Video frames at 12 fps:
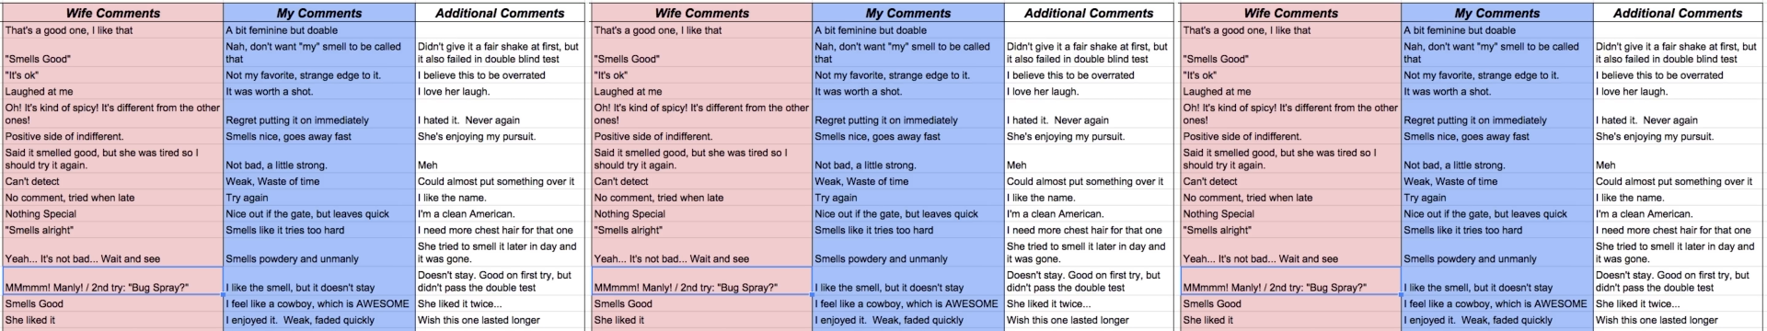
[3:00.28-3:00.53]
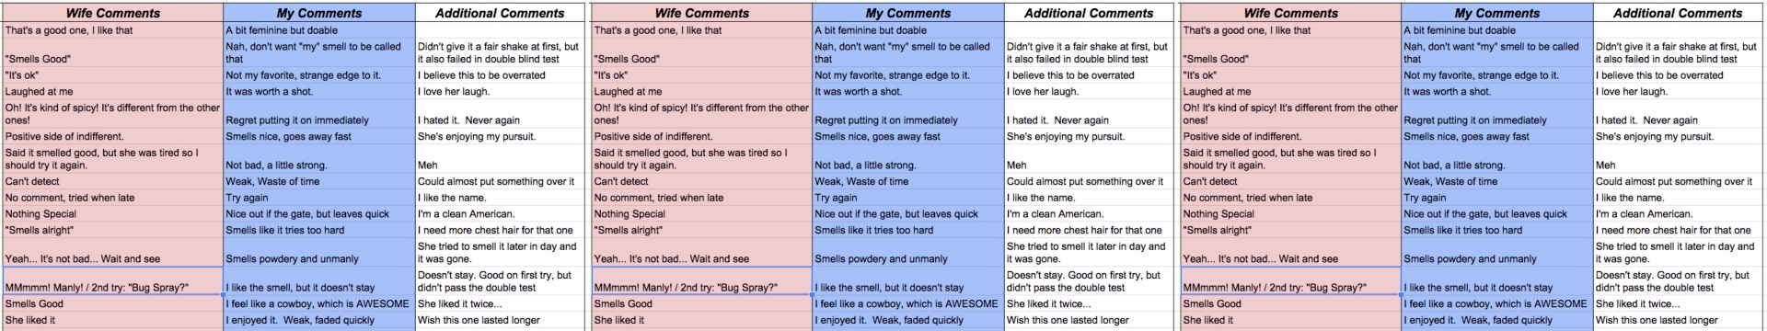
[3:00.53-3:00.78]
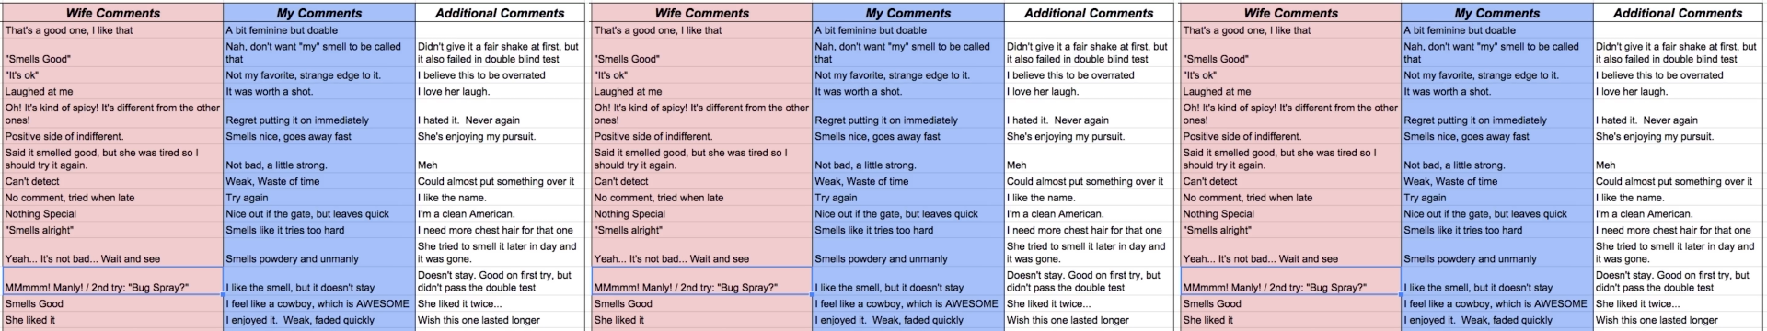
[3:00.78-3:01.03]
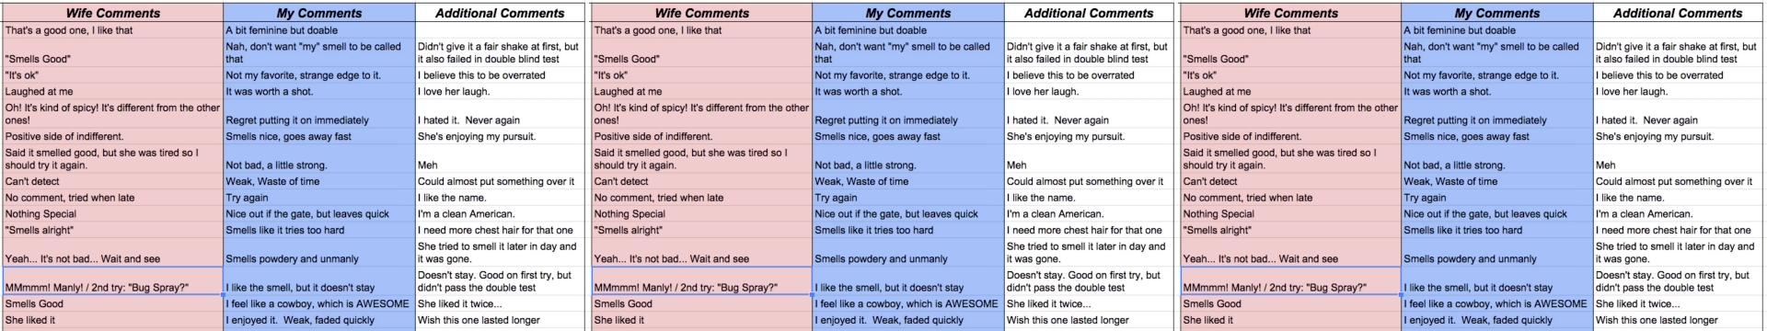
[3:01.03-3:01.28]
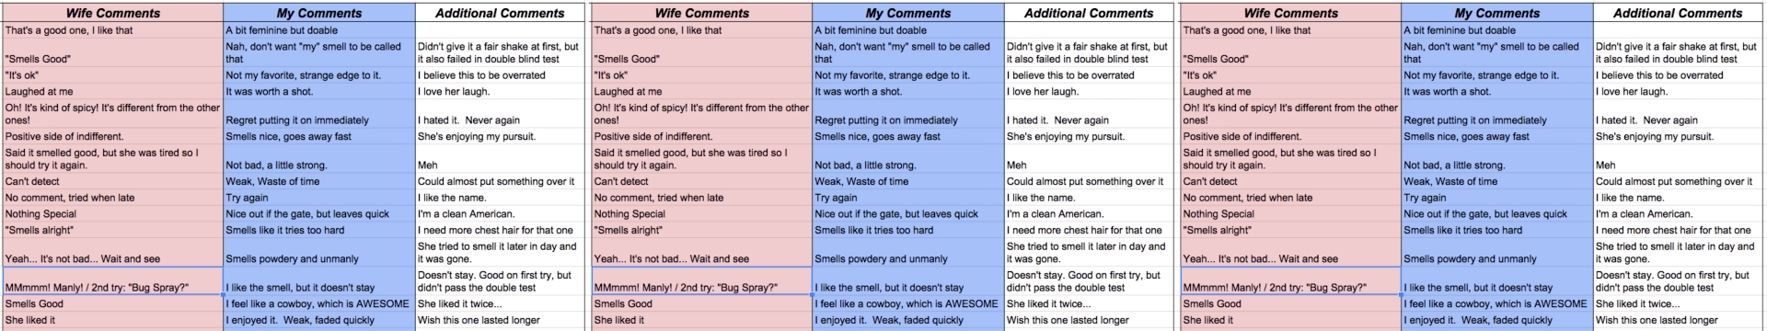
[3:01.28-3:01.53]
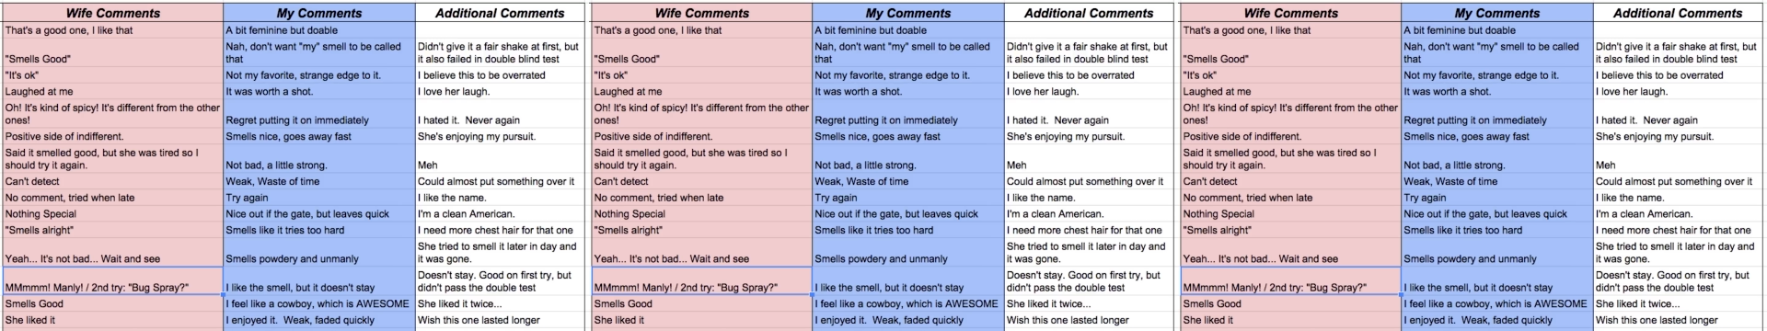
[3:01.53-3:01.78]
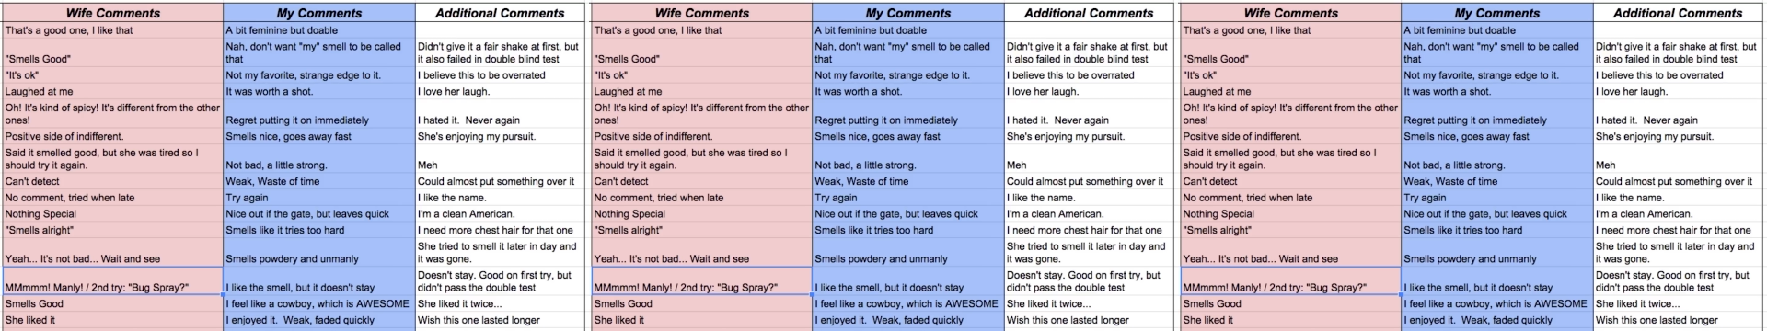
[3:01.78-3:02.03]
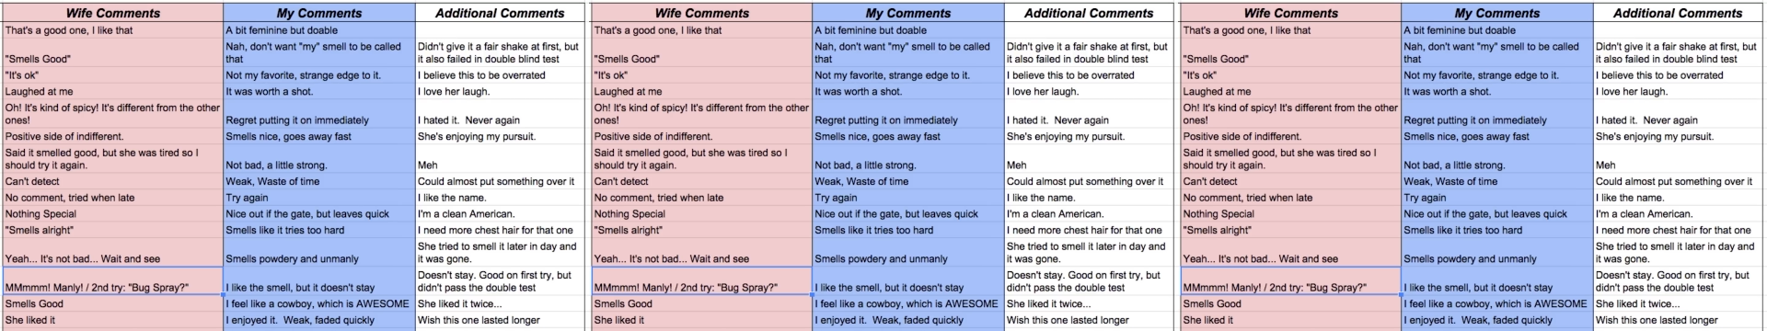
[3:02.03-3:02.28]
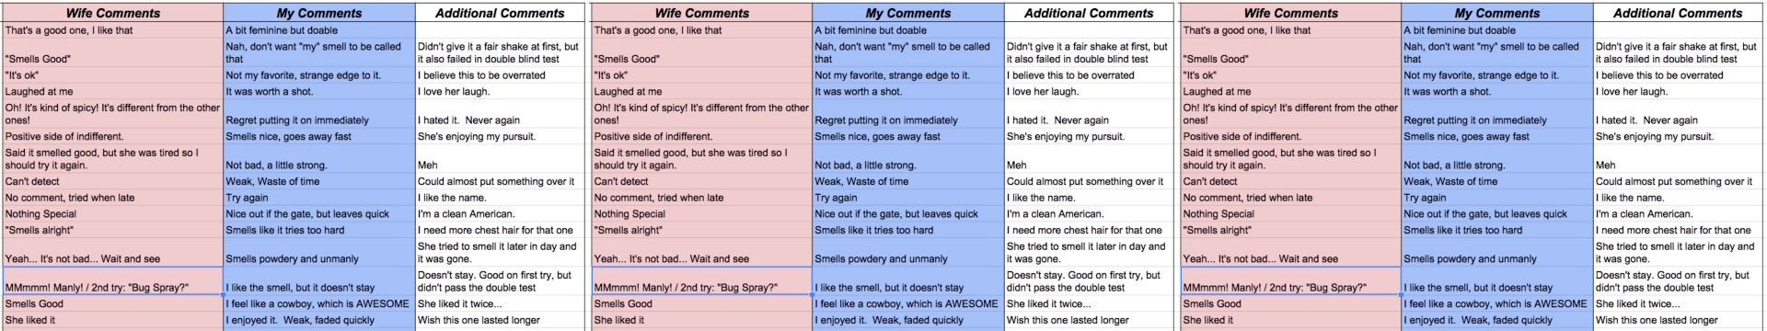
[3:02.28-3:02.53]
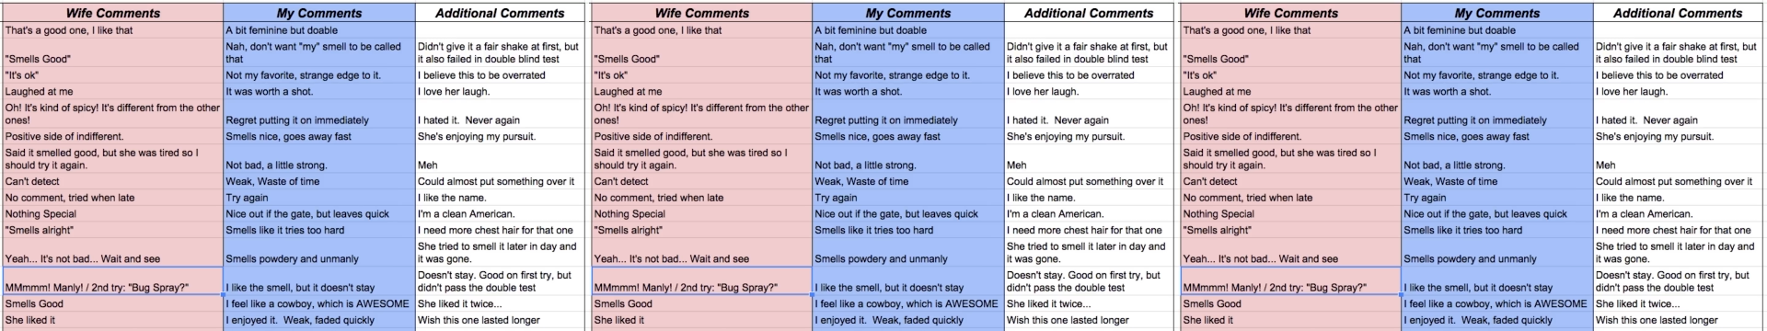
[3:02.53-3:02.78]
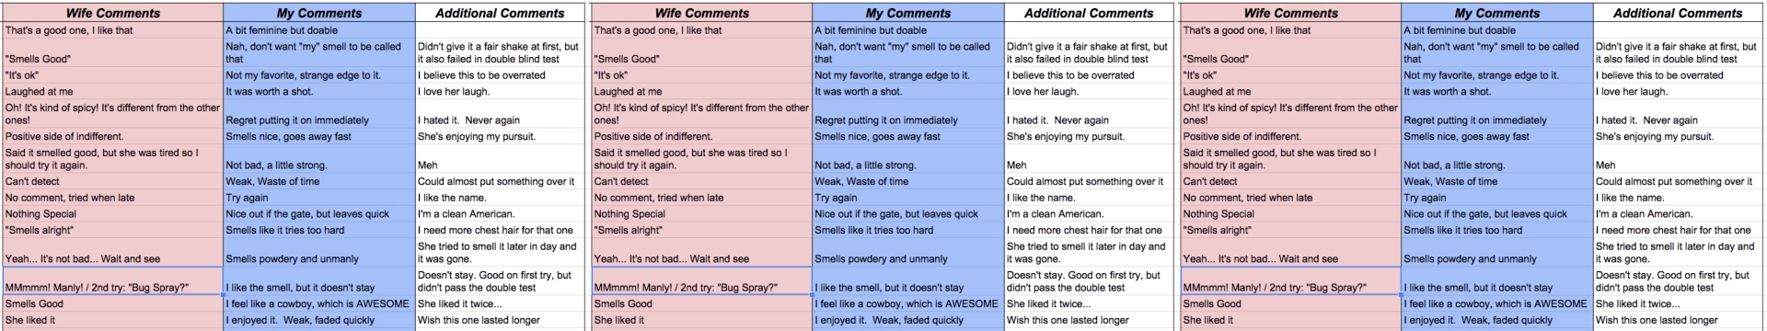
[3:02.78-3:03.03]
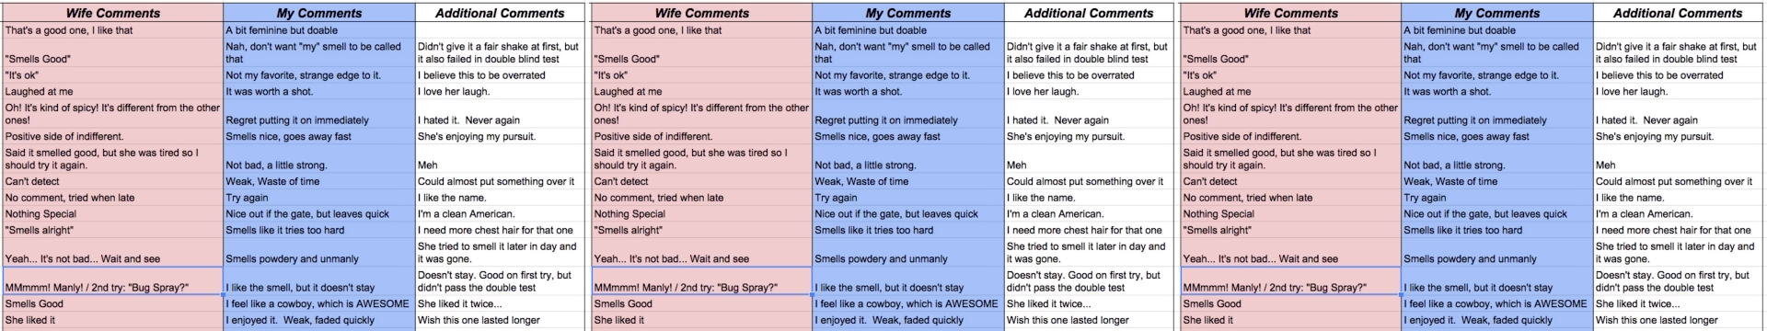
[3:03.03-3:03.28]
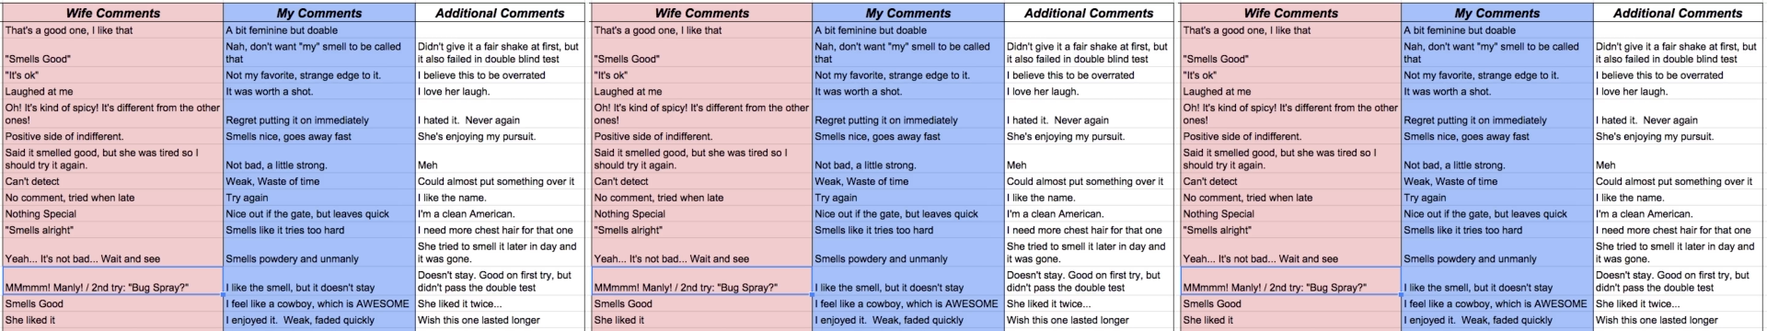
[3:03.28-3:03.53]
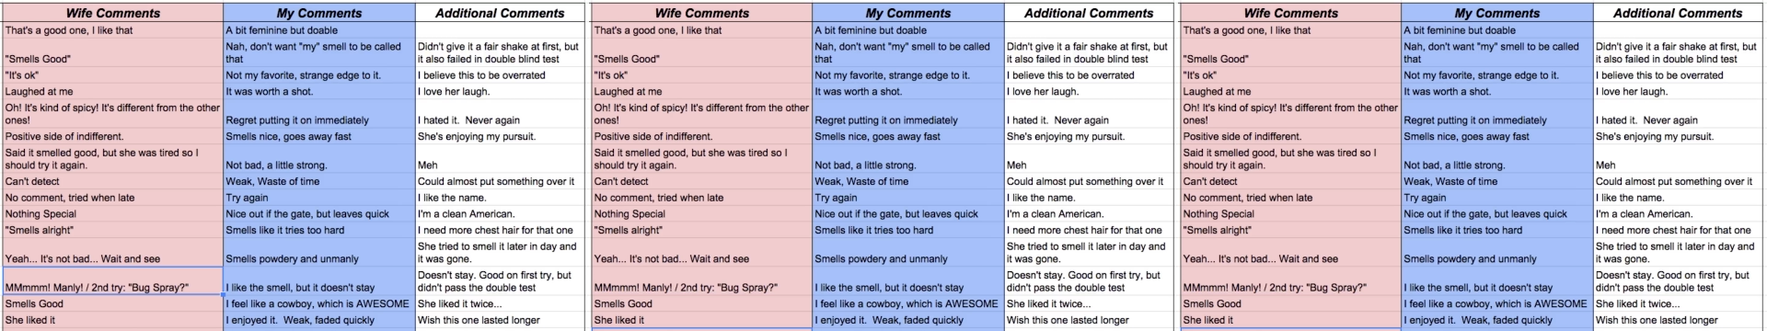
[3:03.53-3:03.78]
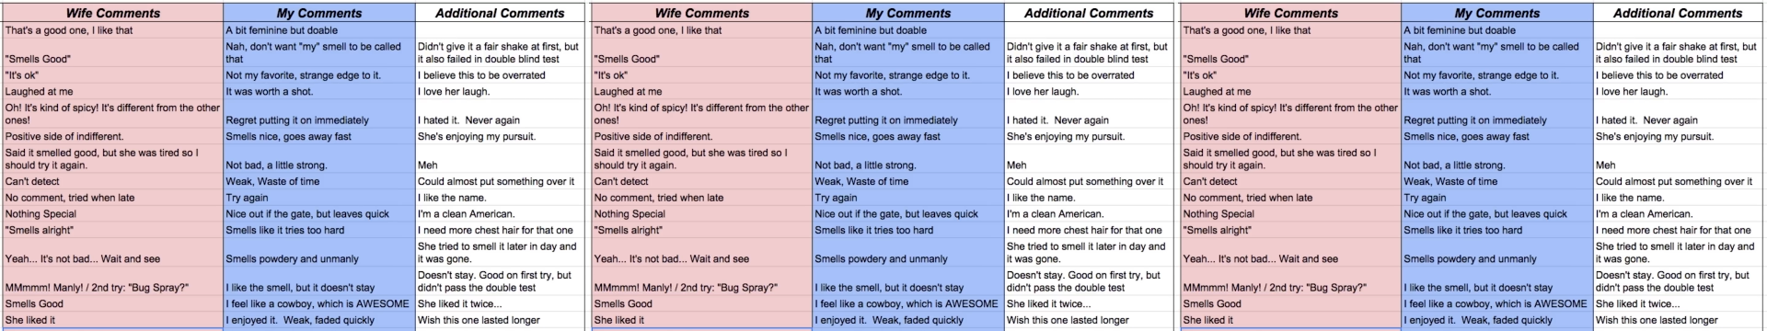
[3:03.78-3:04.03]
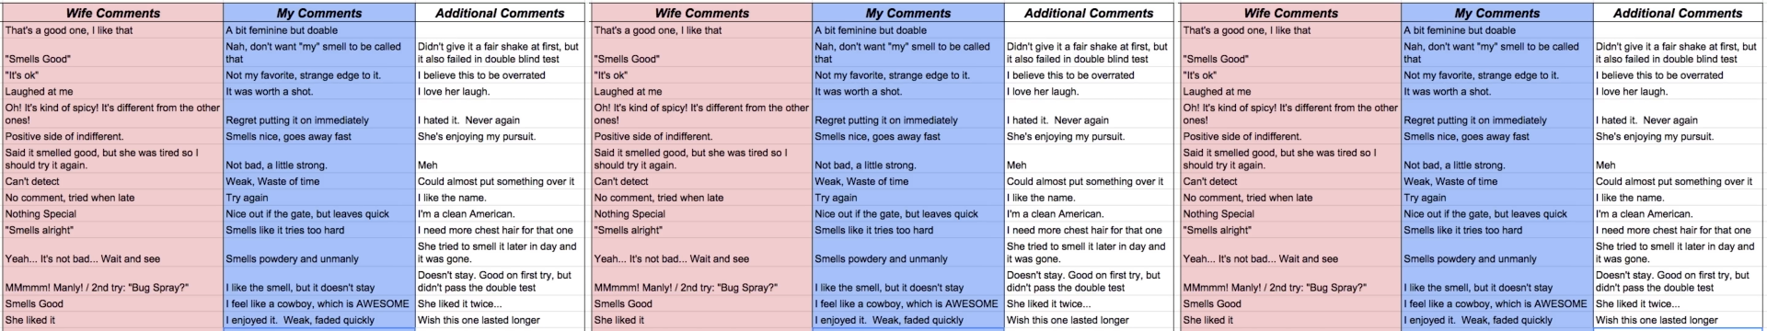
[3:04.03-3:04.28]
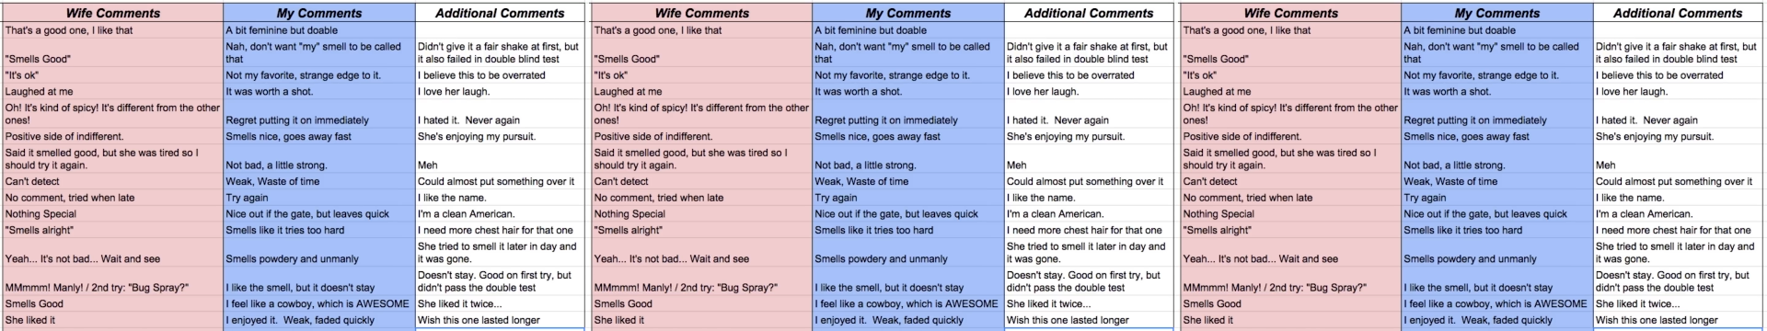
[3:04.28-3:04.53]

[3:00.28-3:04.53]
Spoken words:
(no speaker visible)